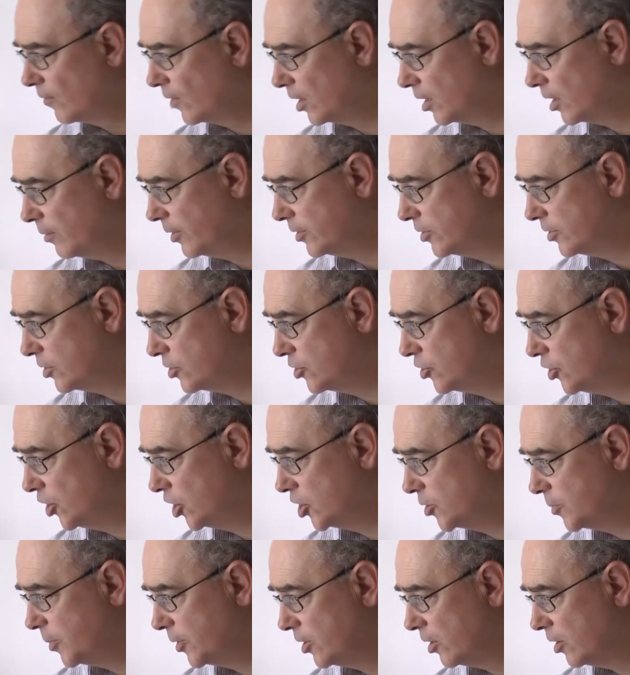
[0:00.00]
Commit to
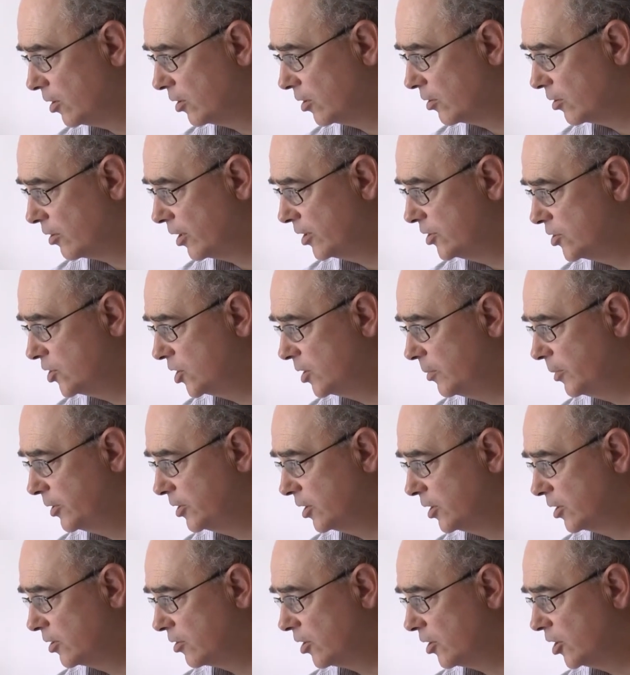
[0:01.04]
church but not Christ, commit
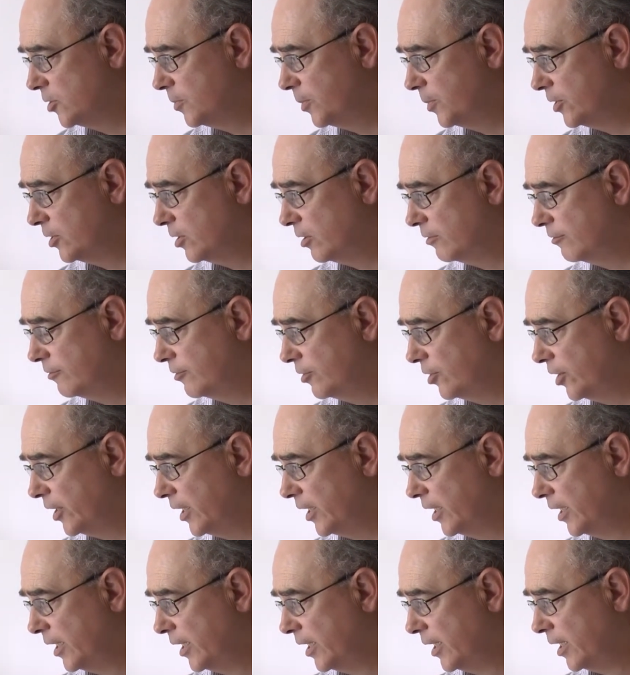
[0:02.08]
to Christ but not fully,
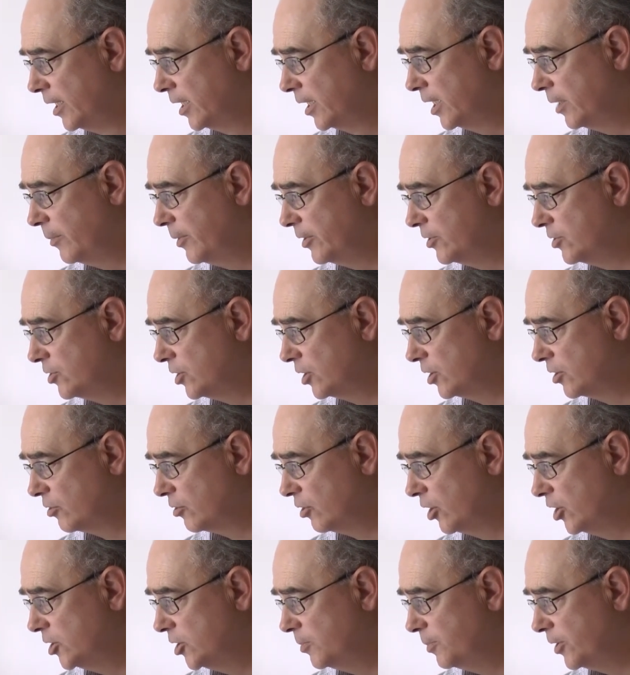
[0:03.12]
commit to
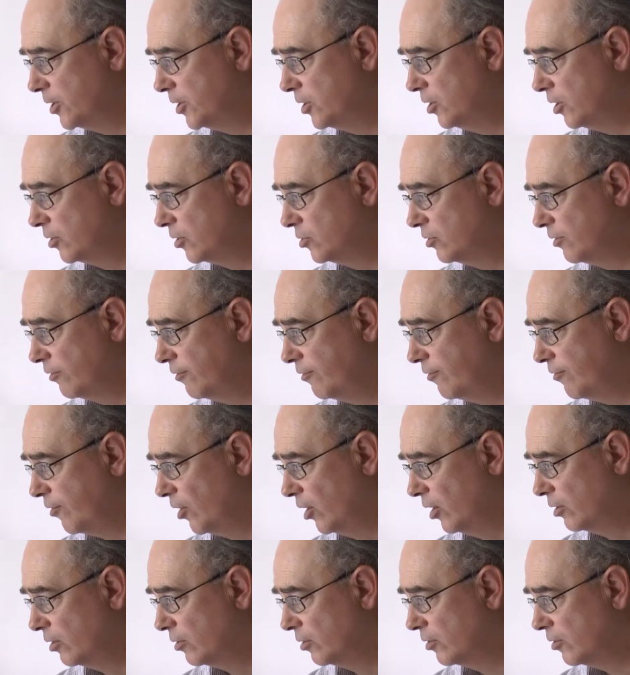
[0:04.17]
Christ but not to
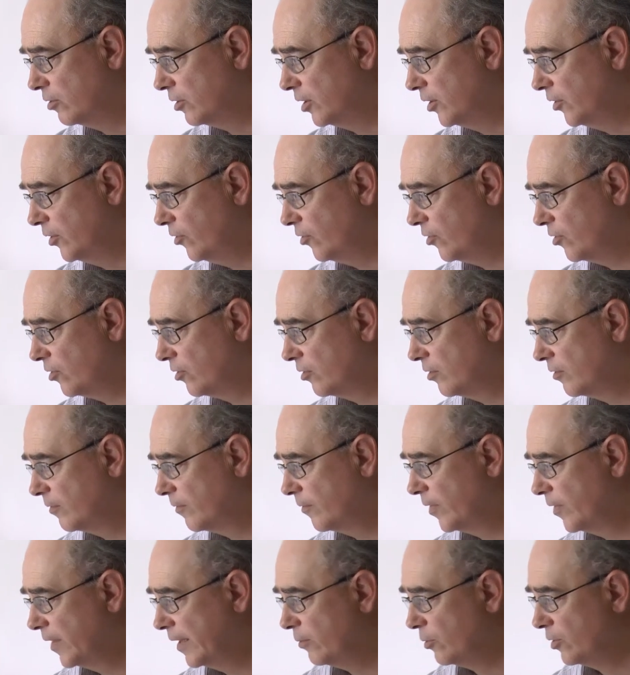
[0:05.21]
follow Christ.
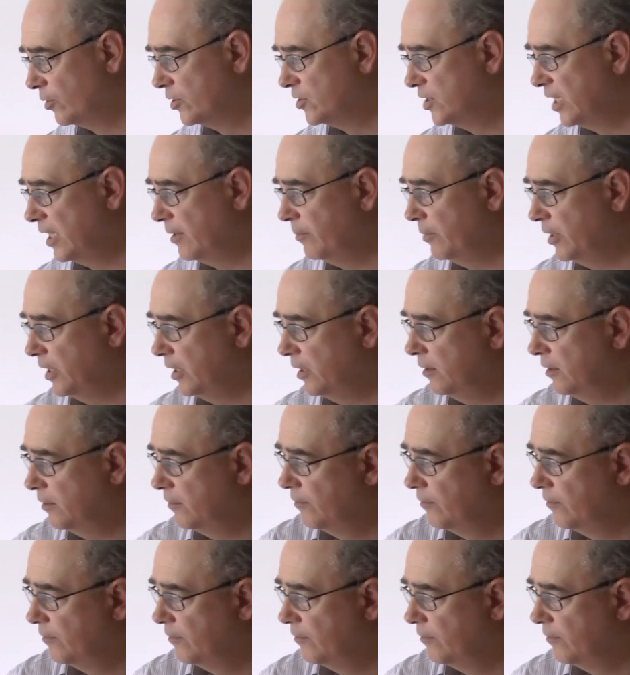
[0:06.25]
What does that mean?